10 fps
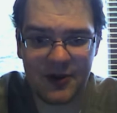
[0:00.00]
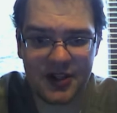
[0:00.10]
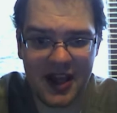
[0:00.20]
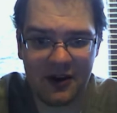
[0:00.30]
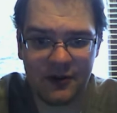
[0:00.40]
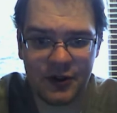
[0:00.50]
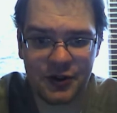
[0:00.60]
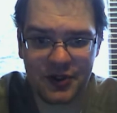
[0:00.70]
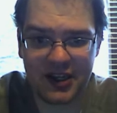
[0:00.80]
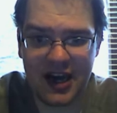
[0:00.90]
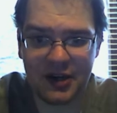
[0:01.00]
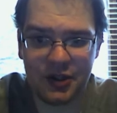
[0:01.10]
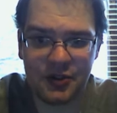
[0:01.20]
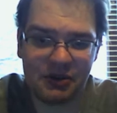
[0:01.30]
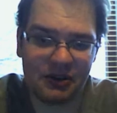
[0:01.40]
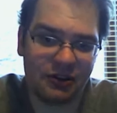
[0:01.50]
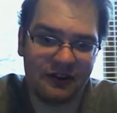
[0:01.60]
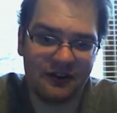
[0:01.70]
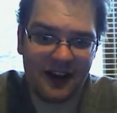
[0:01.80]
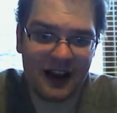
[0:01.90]
this anniversary, I had to do something
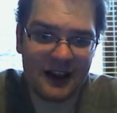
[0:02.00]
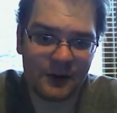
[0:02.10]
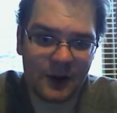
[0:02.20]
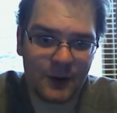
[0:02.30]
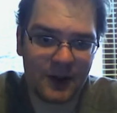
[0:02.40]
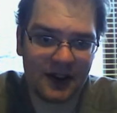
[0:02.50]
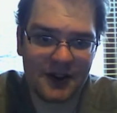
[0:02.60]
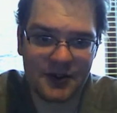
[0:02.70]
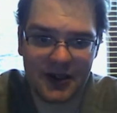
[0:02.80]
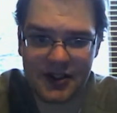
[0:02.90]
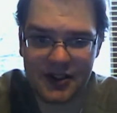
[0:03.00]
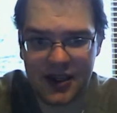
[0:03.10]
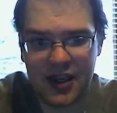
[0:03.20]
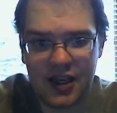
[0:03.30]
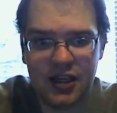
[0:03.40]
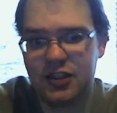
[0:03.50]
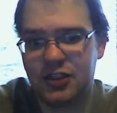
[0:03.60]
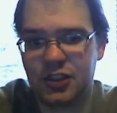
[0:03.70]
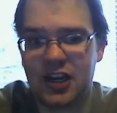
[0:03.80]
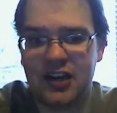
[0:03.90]
really fast, really quickly, so I just
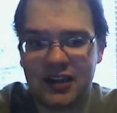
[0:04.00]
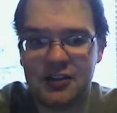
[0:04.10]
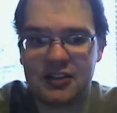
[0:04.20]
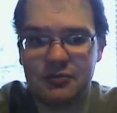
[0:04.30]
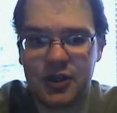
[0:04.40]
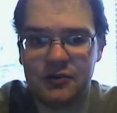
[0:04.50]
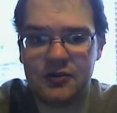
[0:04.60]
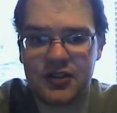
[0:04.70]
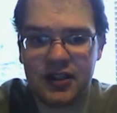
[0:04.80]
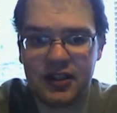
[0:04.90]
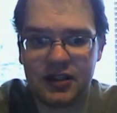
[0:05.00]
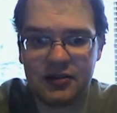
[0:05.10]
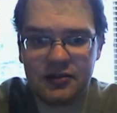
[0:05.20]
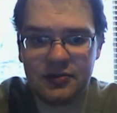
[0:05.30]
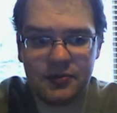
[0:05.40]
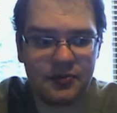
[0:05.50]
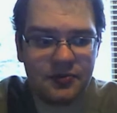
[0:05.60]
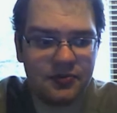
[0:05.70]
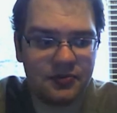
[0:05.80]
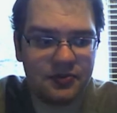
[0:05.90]
jotted down some notes and
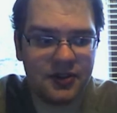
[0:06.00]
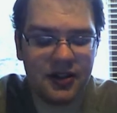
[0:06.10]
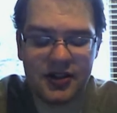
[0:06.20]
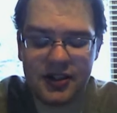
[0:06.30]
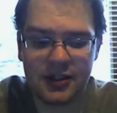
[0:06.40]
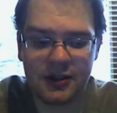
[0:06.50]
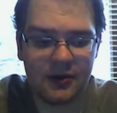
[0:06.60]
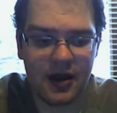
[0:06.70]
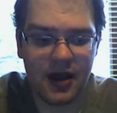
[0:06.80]
did this here.